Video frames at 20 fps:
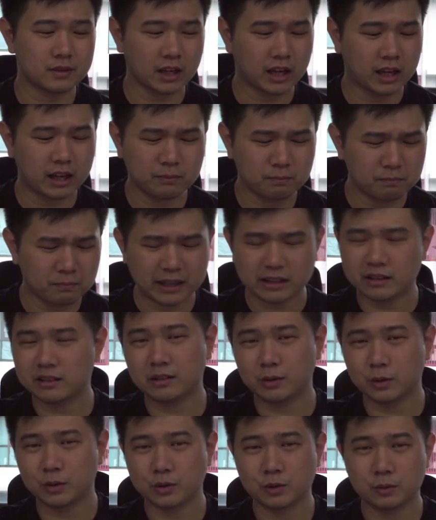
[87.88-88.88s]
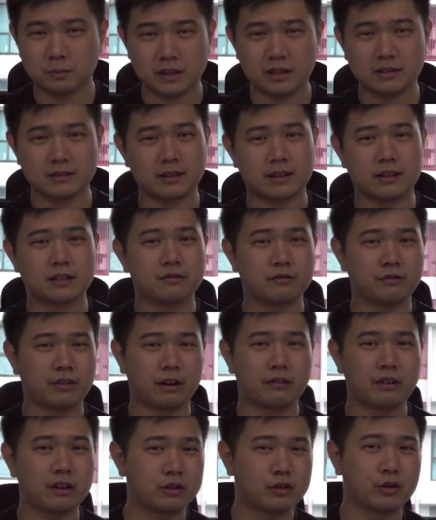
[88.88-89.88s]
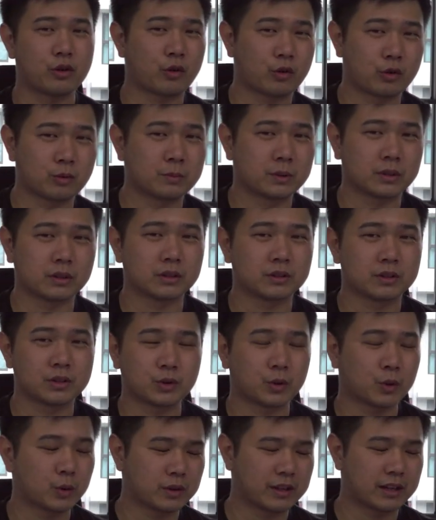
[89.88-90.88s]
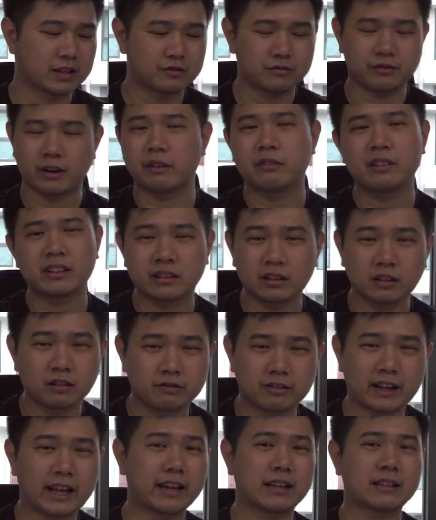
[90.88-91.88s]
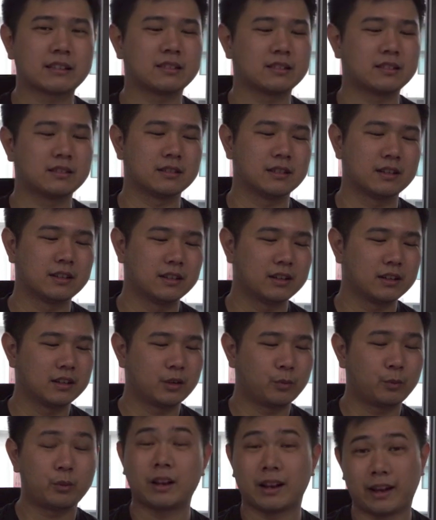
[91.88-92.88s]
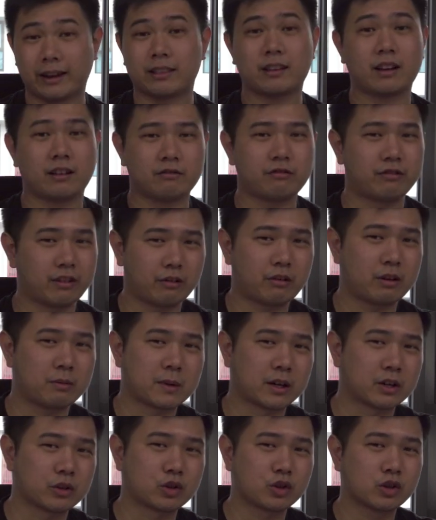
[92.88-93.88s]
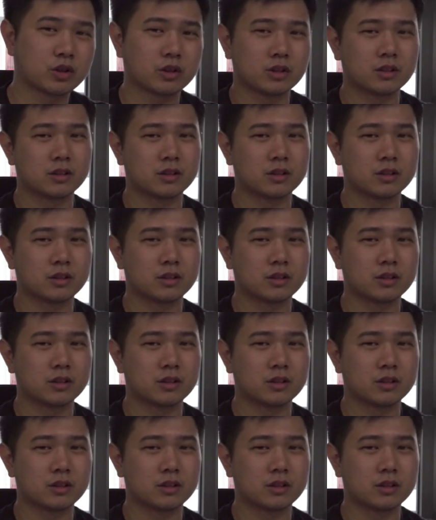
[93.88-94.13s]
And metal also means that it's very durable, so there's very little flex. We like that very much.